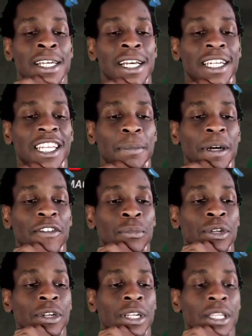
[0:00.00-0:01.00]
debuff
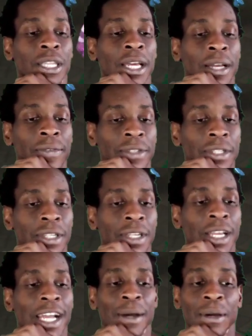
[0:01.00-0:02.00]
immunity left.
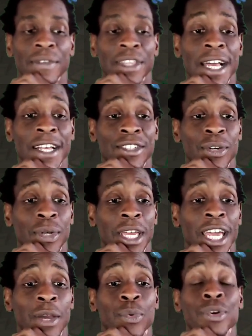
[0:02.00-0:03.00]
However, that's
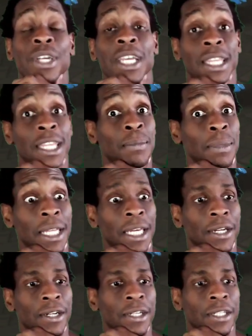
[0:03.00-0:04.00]
okay, we'll get them
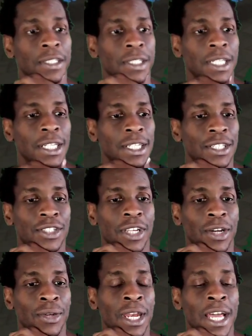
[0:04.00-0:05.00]
later. So
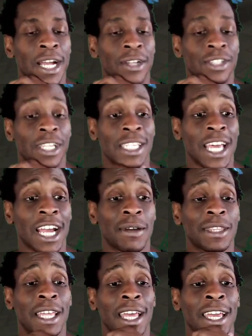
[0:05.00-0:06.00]
now to attack with
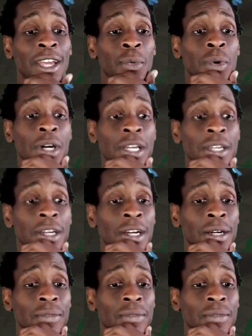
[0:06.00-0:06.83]
the A1, of